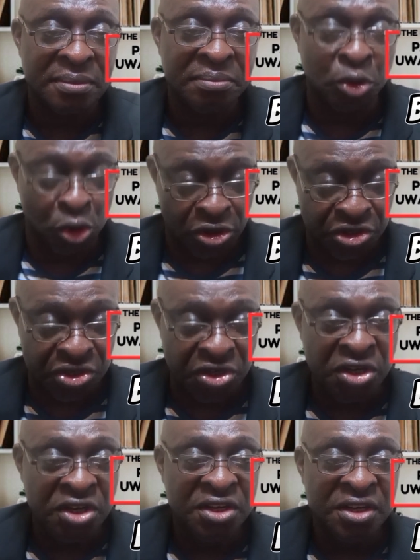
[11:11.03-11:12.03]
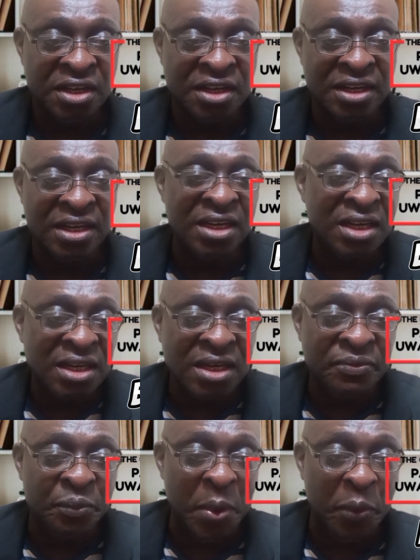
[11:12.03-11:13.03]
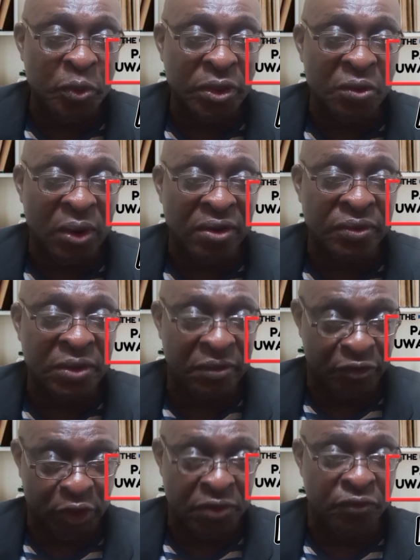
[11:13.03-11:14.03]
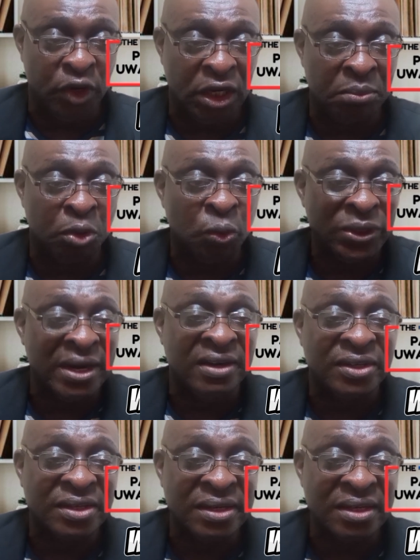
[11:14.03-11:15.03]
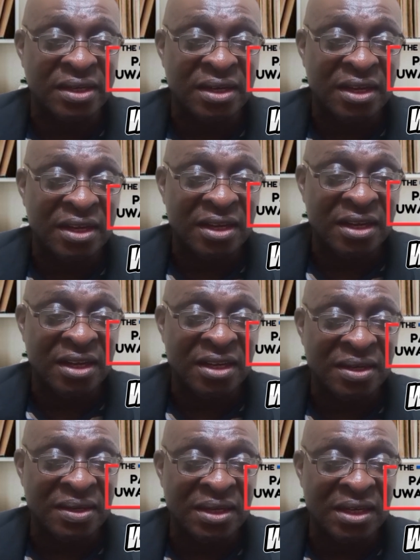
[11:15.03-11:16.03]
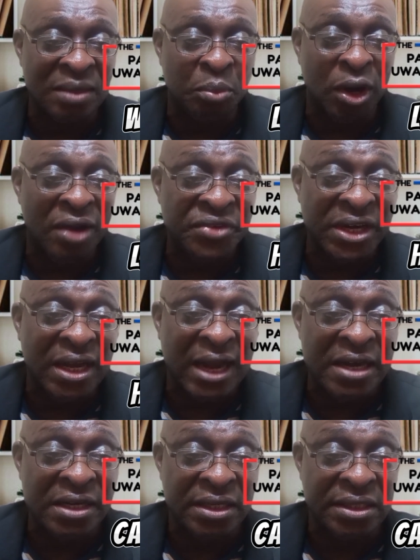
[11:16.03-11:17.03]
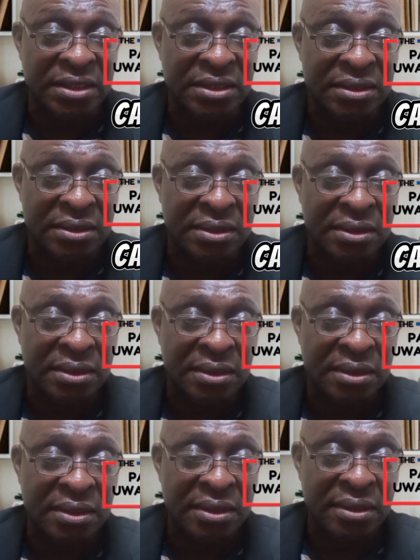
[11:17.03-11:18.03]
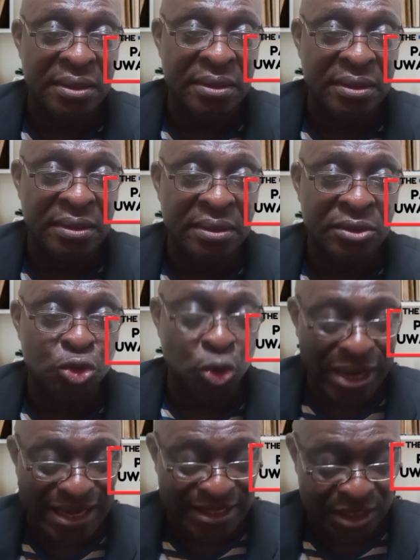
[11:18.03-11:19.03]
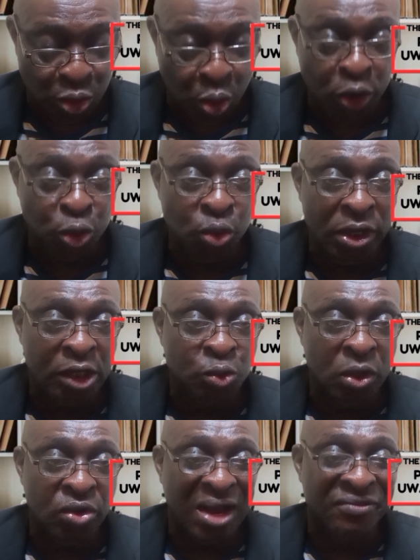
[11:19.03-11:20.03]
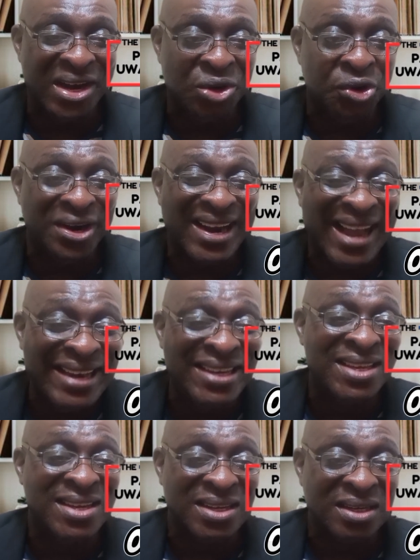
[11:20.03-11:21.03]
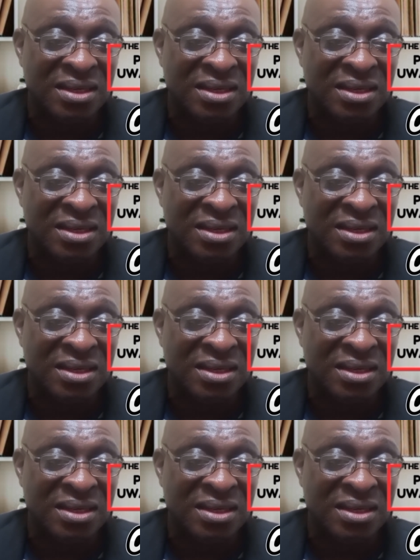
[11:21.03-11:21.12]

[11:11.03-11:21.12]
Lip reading: Because the people, they were voting for Labour without Labour having a candidate. So that is what you get when you have an organic